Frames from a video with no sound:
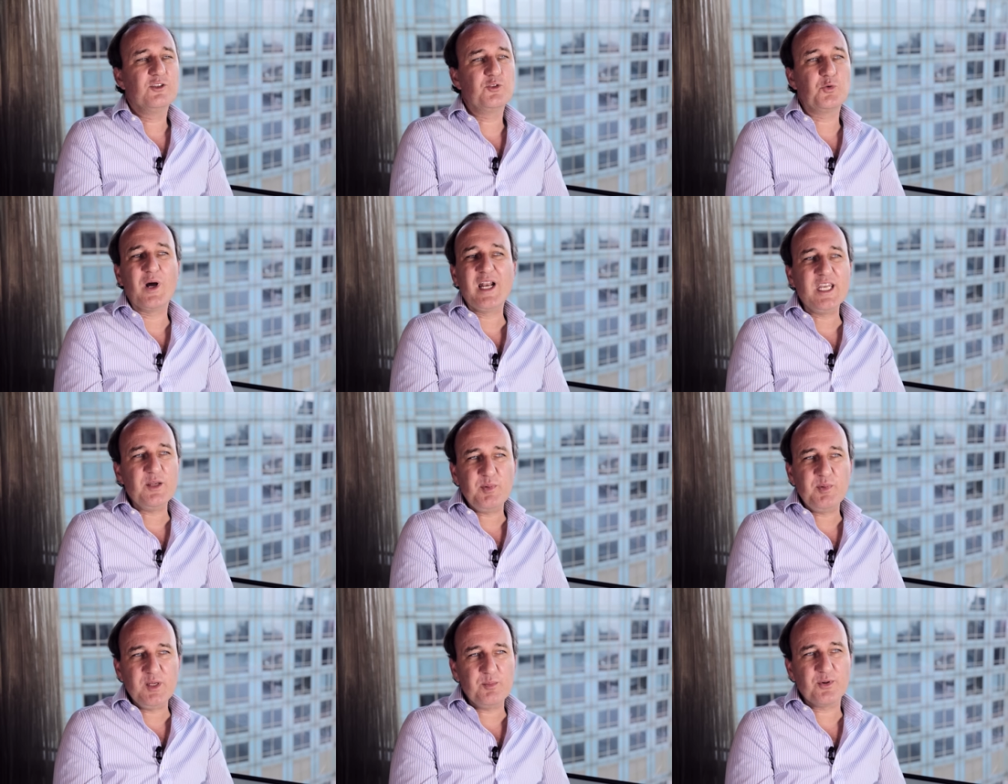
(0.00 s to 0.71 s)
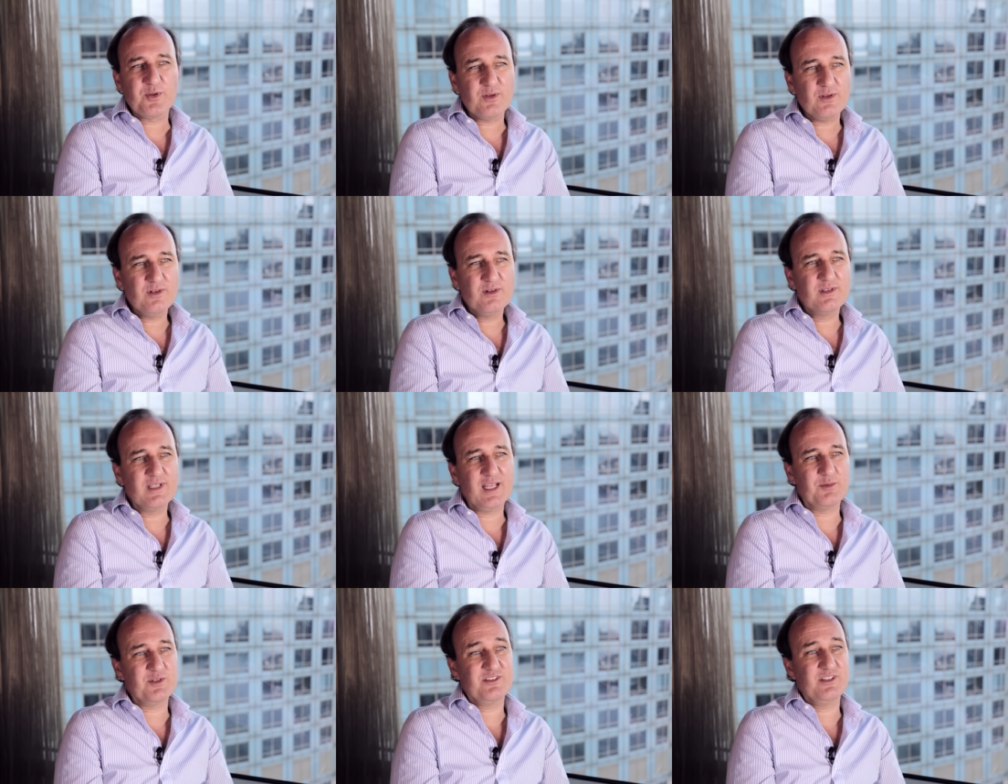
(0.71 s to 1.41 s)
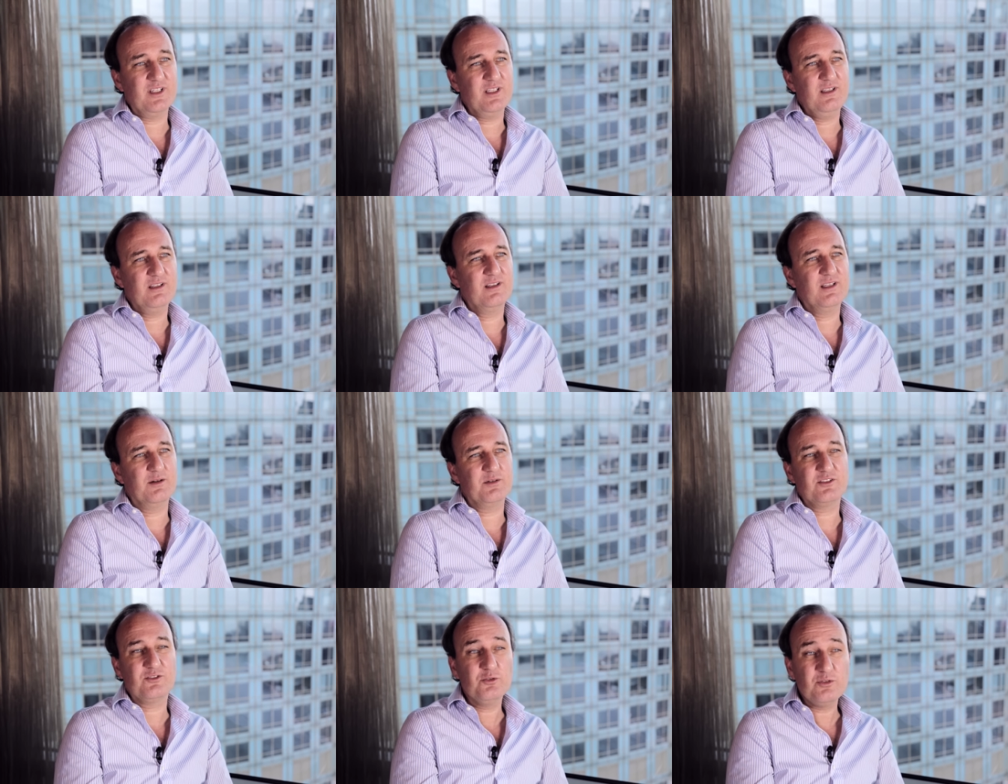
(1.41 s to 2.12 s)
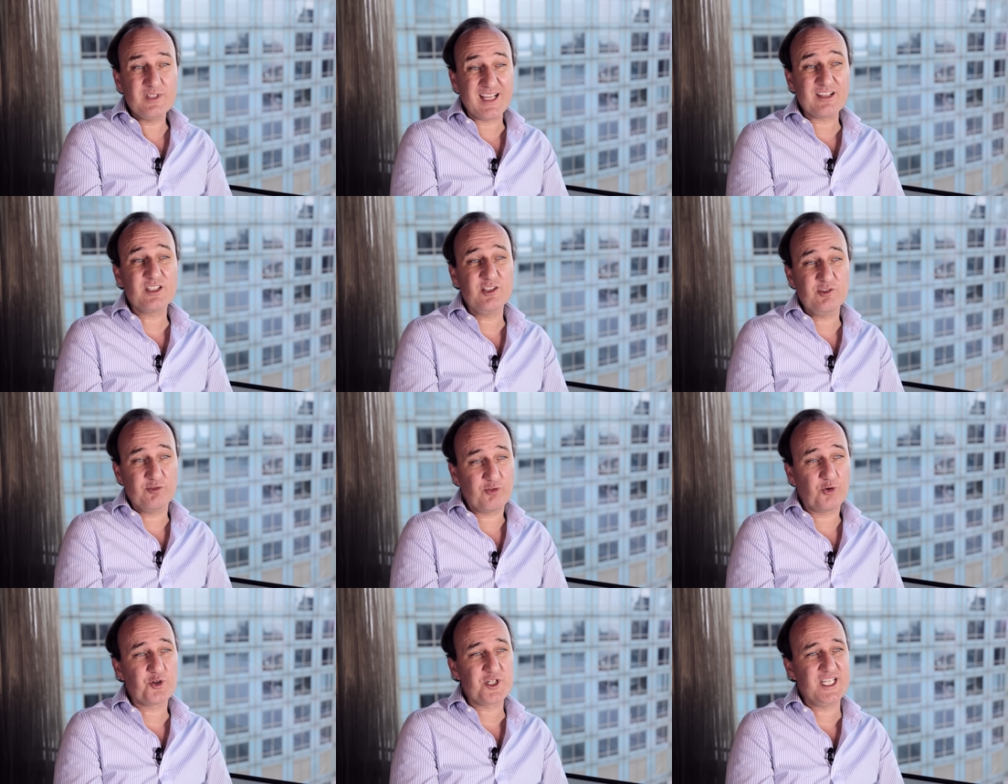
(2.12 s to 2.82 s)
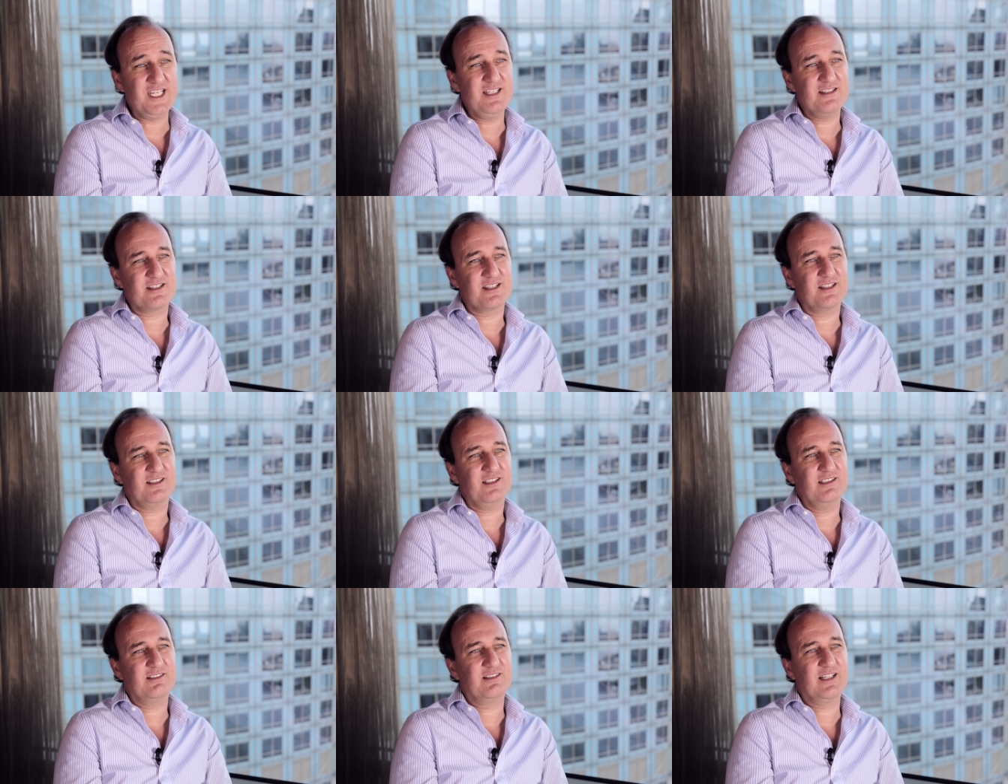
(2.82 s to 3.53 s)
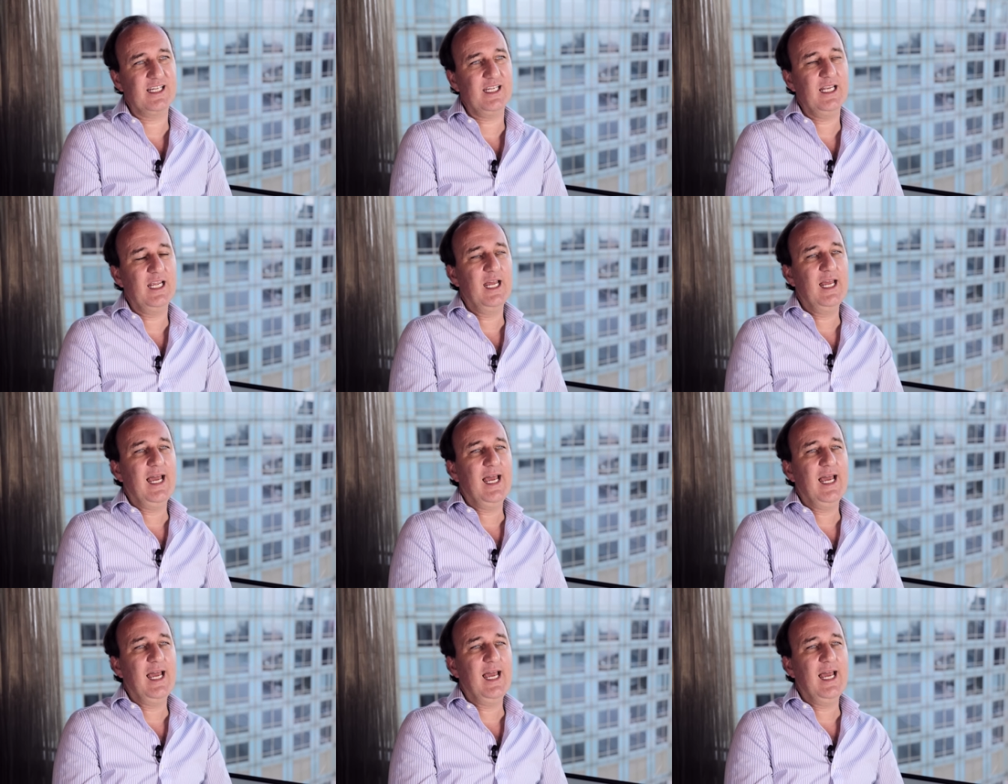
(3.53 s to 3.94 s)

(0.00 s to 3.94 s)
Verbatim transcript: twenty people. That was it. That was two thousand fourteen still, right?